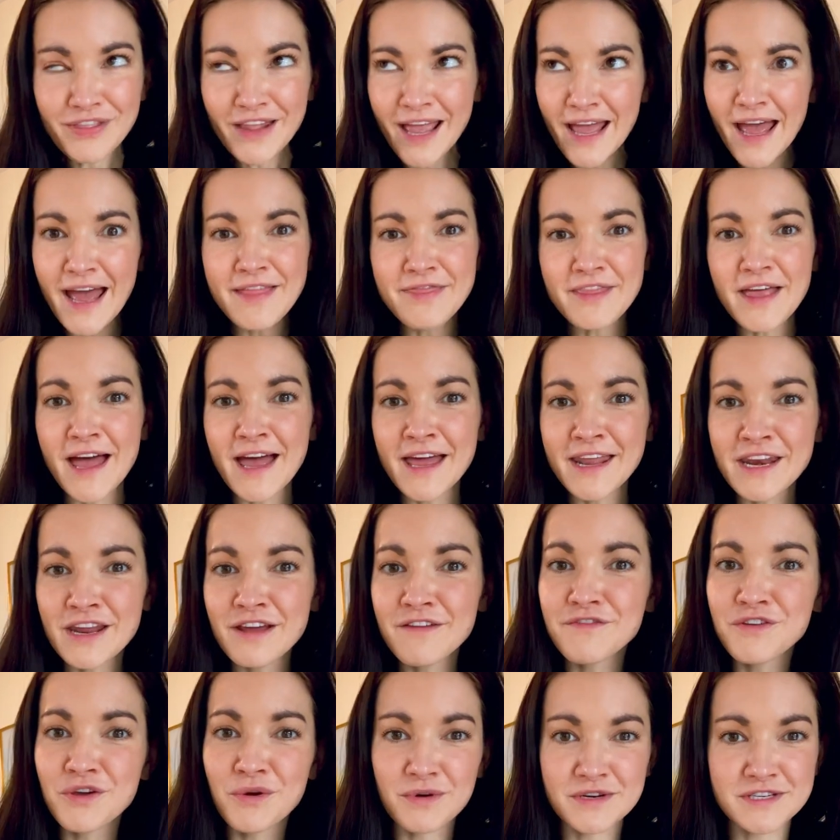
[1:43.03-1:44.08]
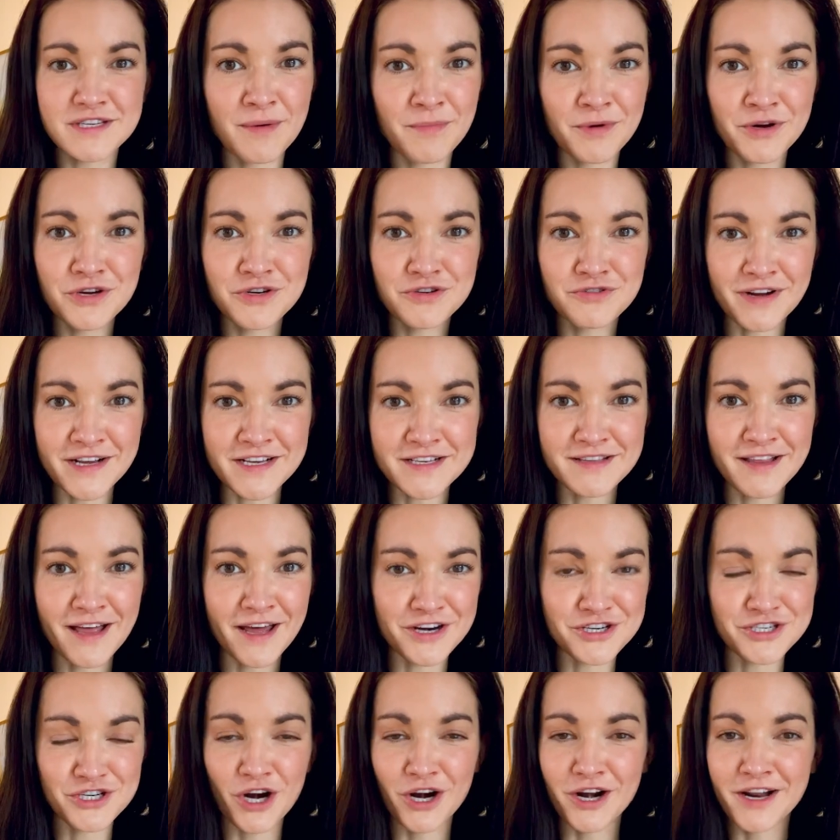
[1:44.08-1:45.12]
And then if you are someone who drinks a lot
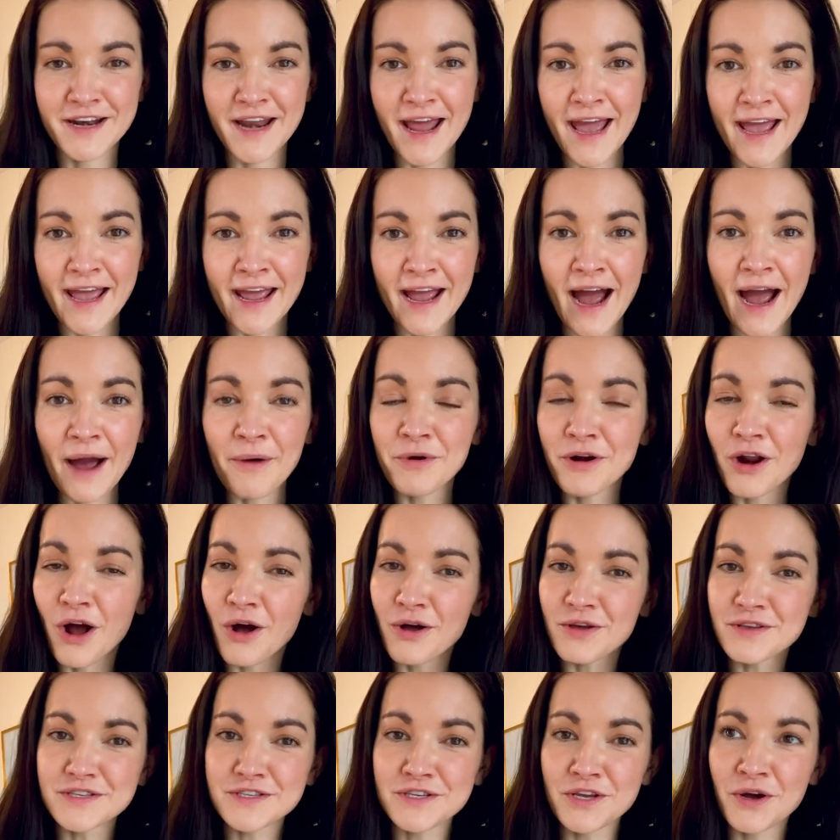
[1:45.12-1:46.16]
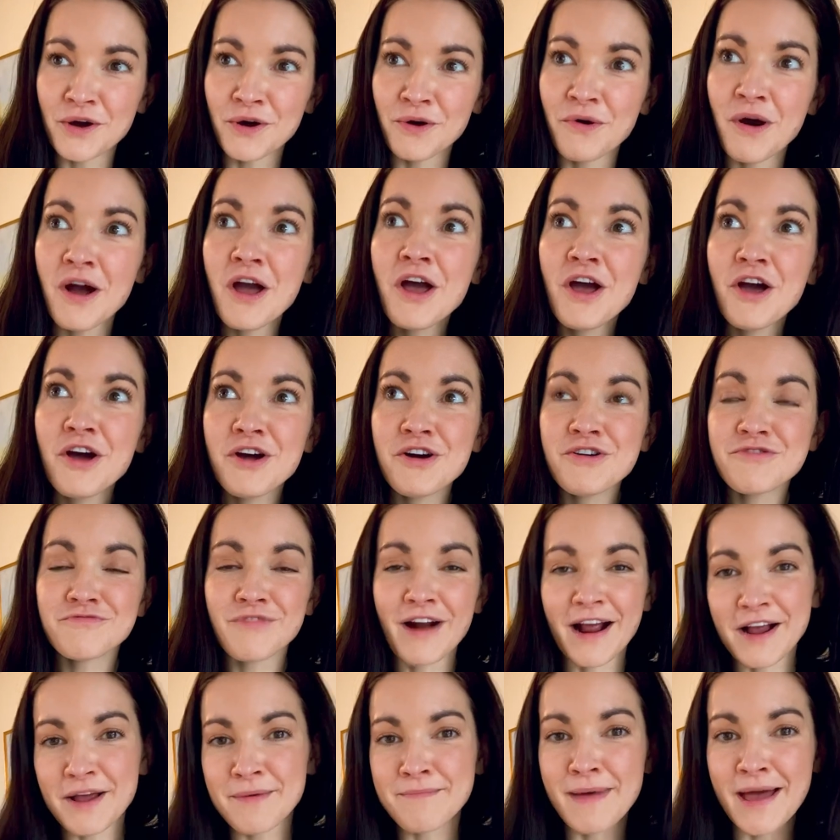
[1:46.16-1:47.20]
of Chardonnay, I would also
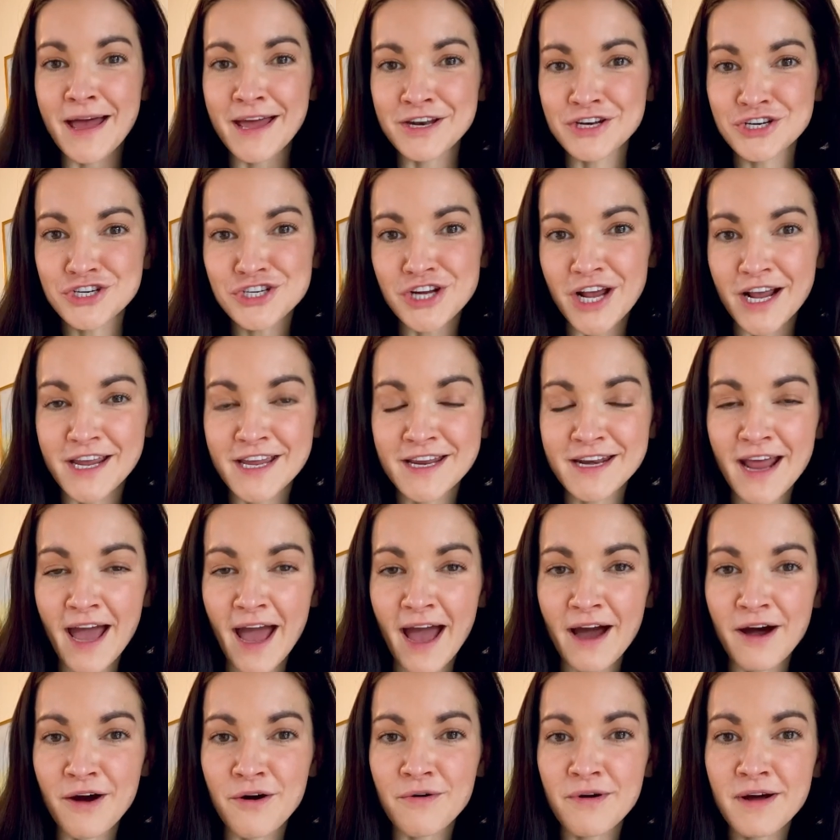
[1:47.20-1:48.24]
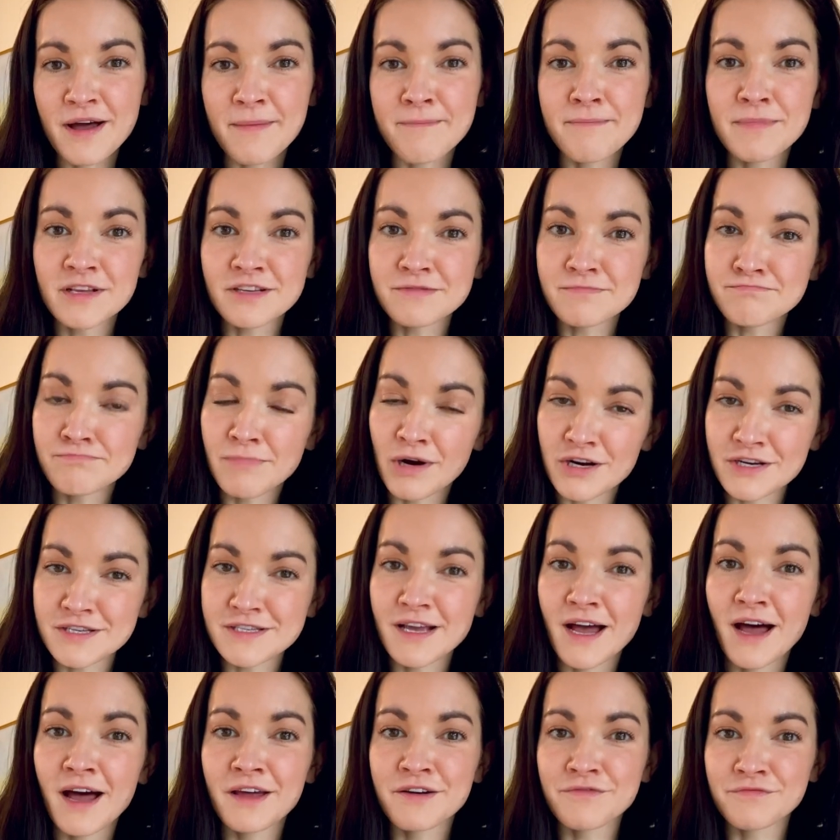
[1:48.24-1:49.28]
recommend checking out a
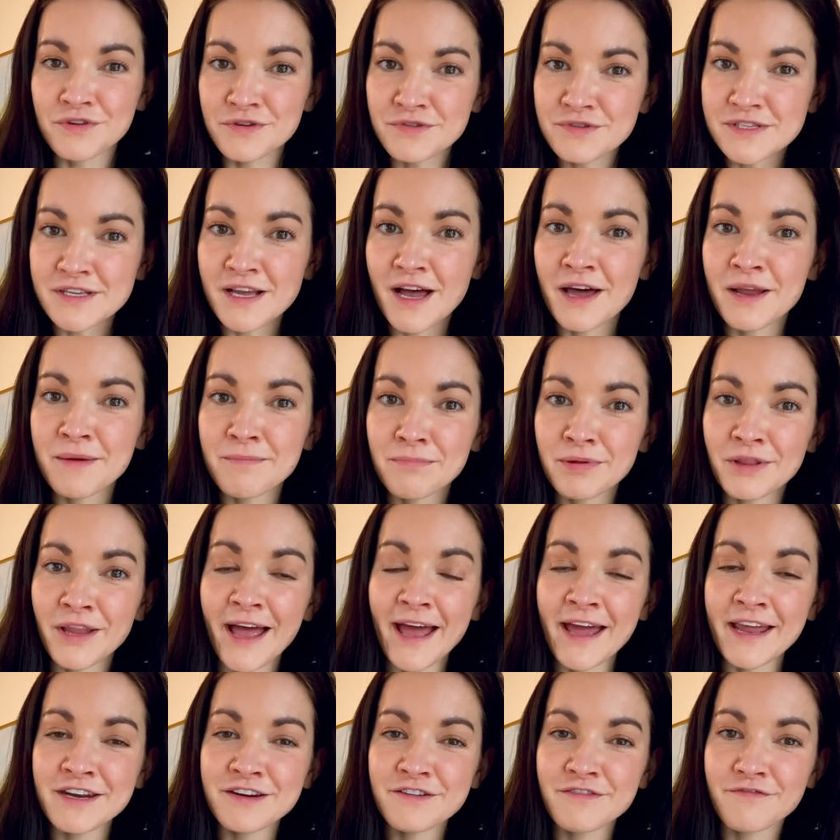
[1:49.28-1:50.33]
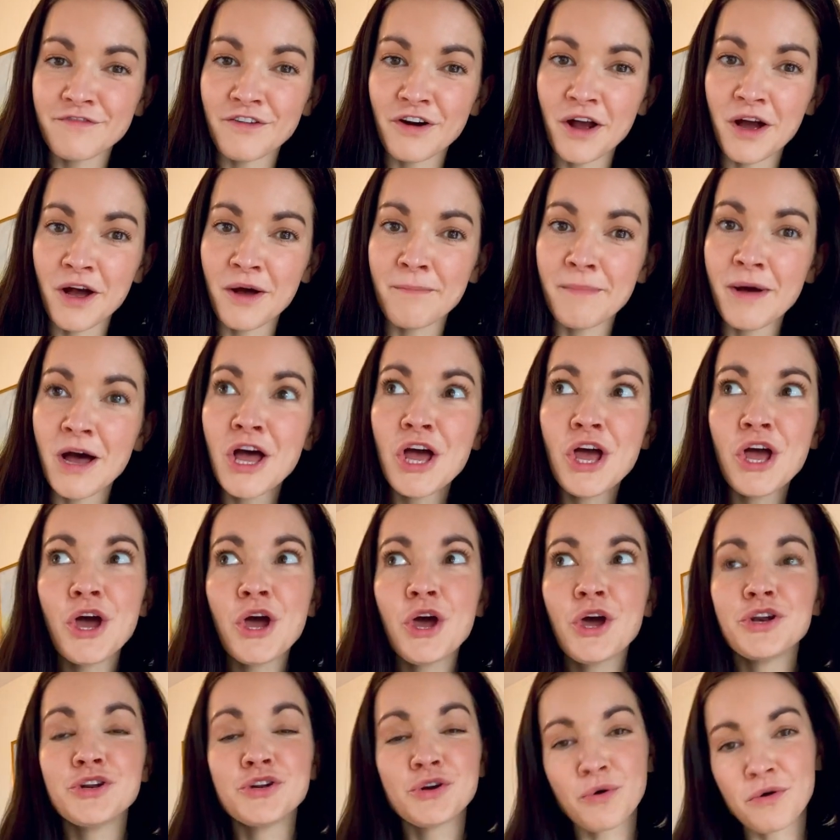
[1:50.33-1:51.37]
Marsanne Roussanne blend from
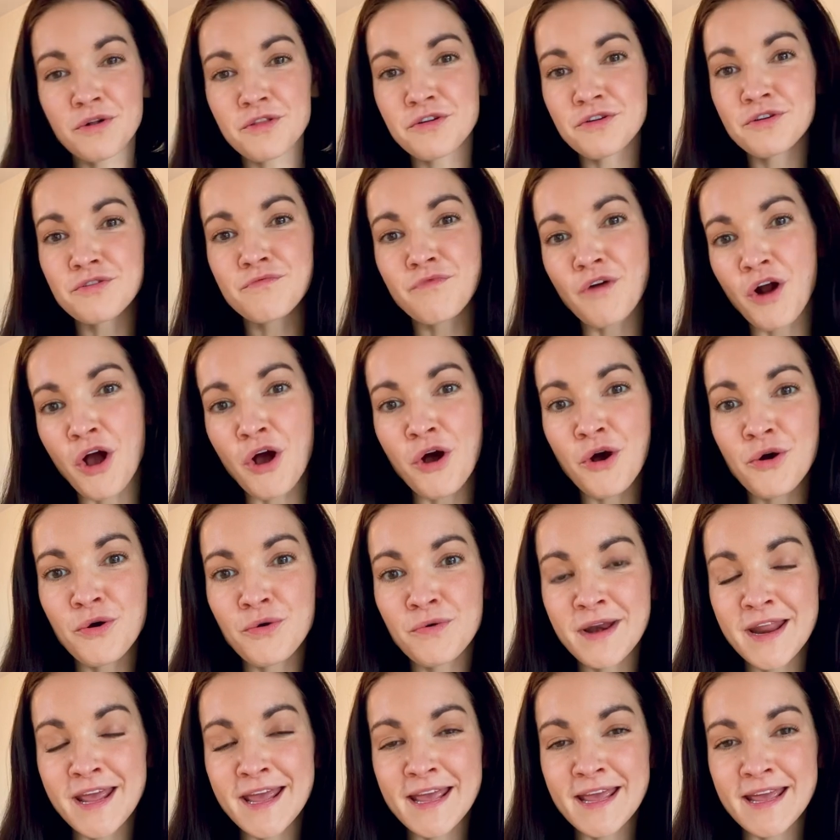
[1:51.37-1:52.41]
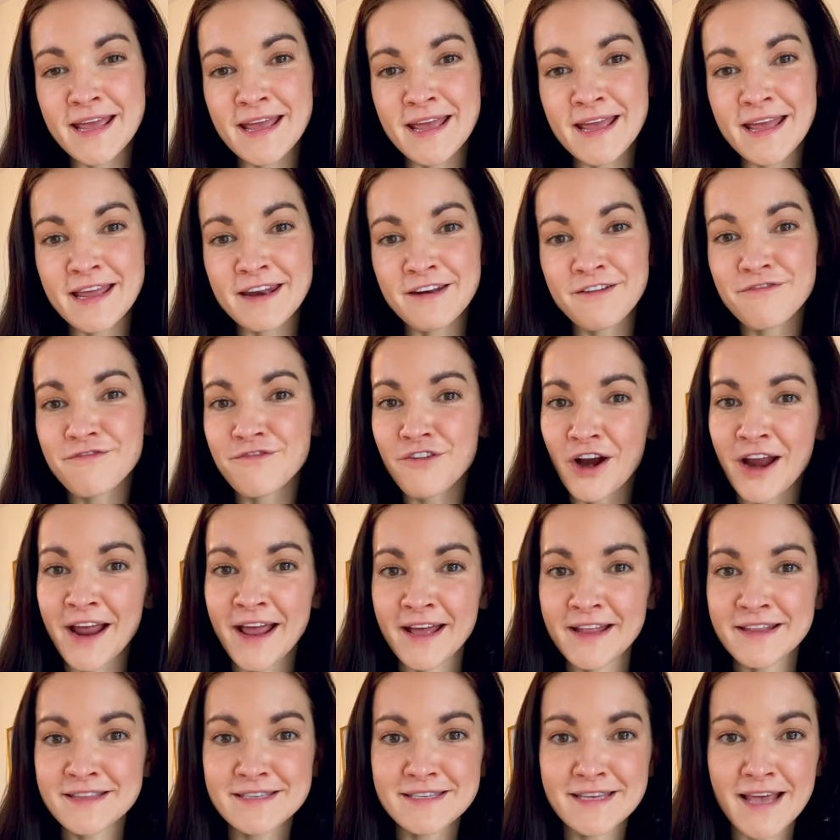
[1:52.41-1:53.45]
Northern Rhone in
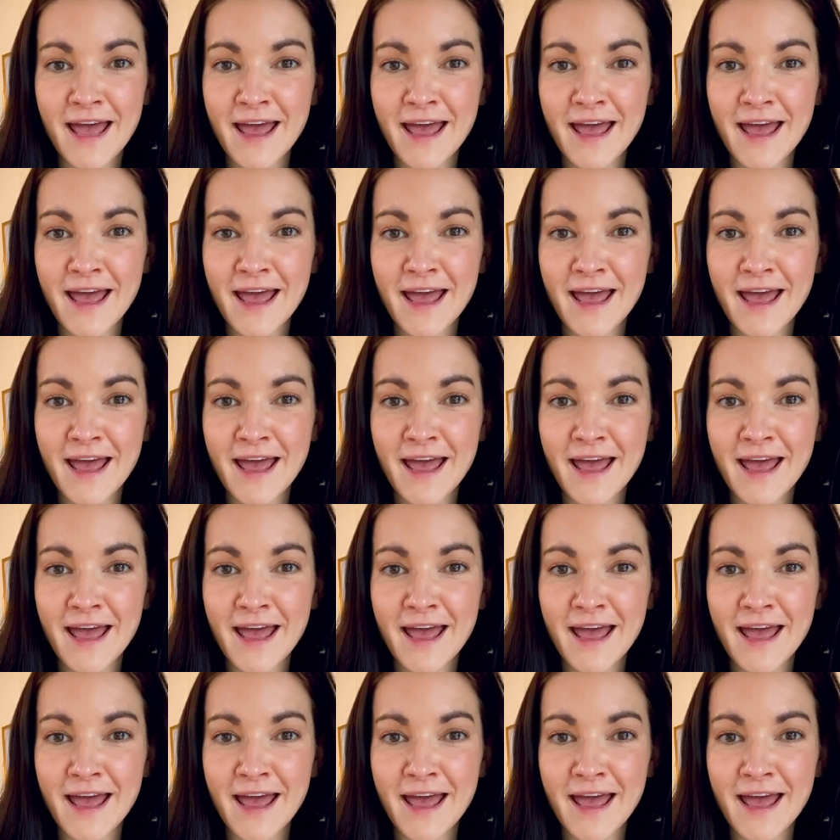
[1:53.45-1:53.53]
France.